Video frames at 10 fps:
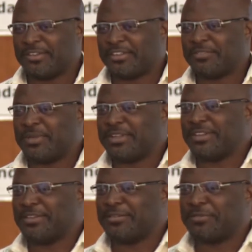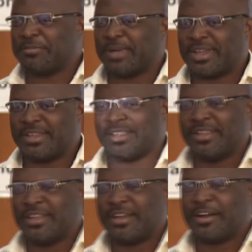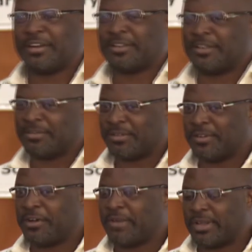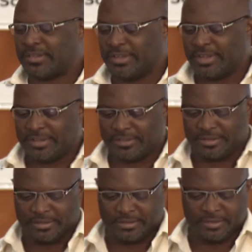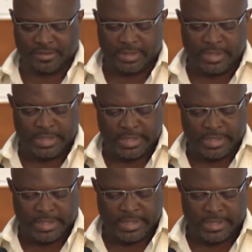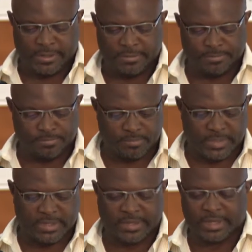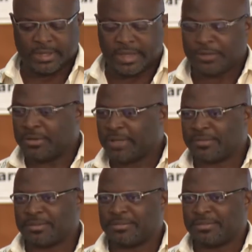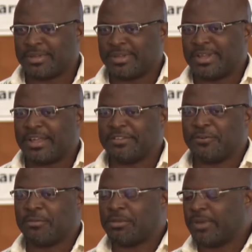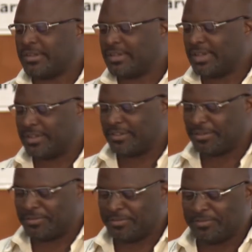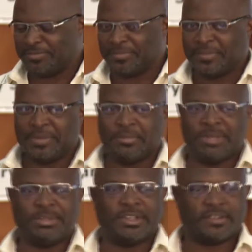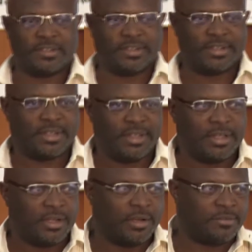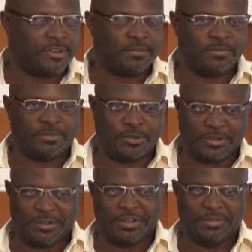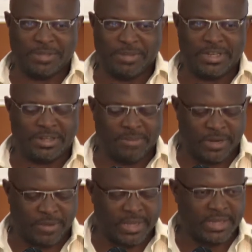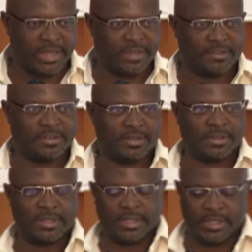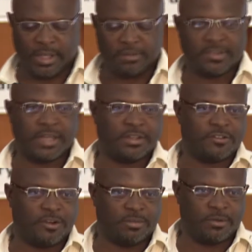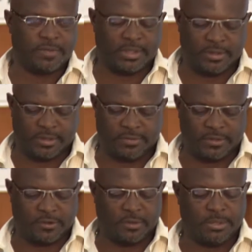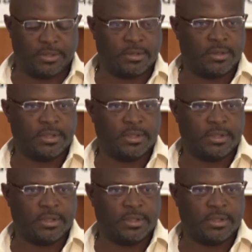or just speak to you from my heart in terms of how I see issues, because I do have a nice formal presentation. But let me just observe protocol immediately by recognizing the outstanding job of the chairman